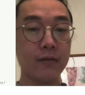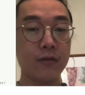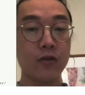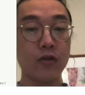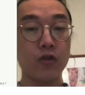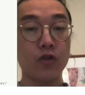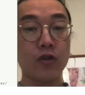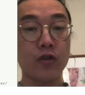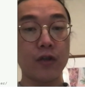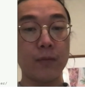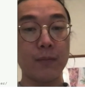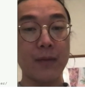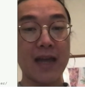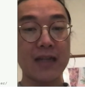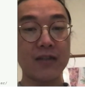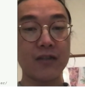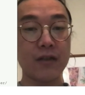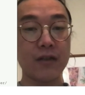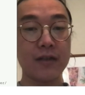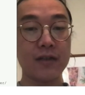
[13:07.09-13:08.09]
You could
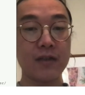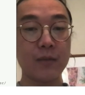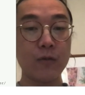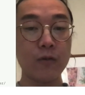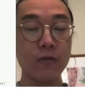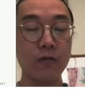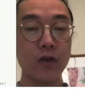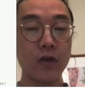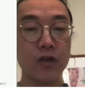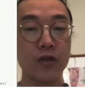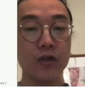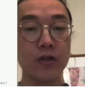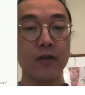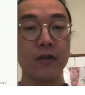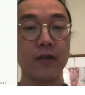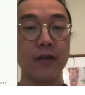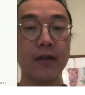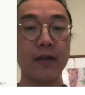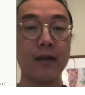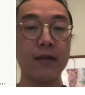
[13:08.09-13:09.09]
imagine a simple
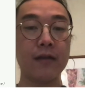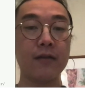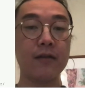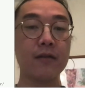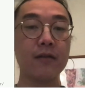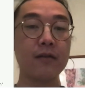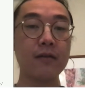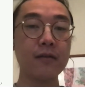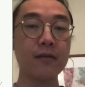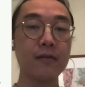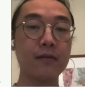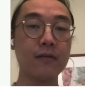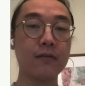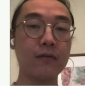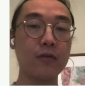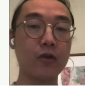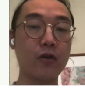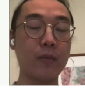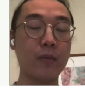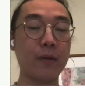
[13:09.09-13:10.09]
version in
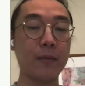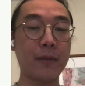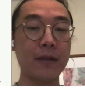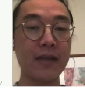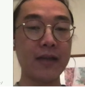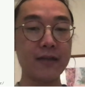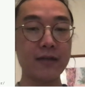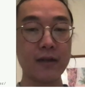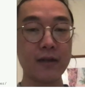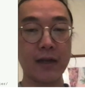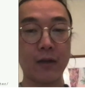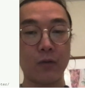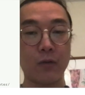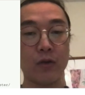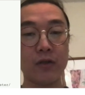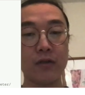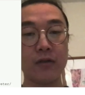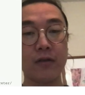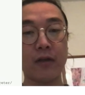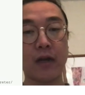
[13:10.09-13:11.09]
your implementation
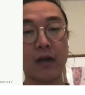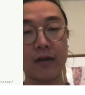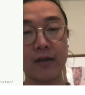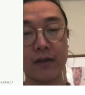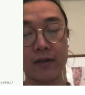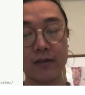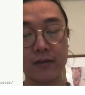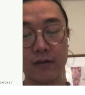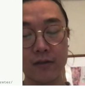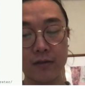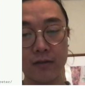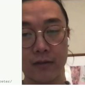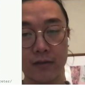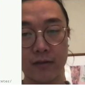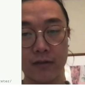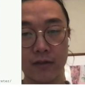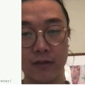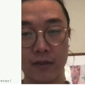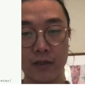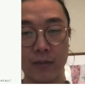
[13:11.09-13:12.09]
language, in our case, in
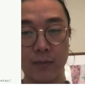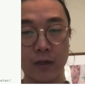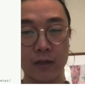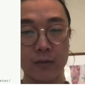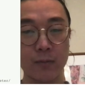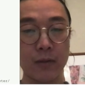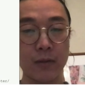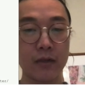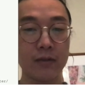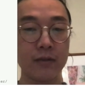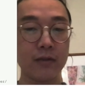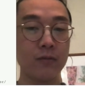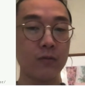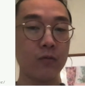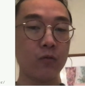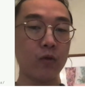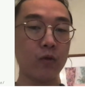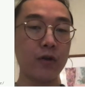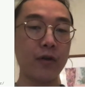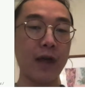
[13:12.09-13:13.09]
C++,
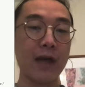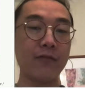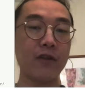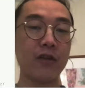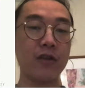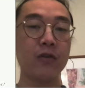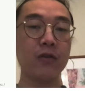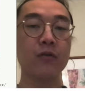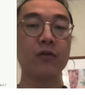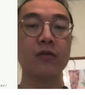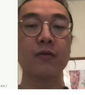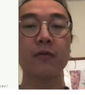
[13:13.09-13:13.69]
where you have a huge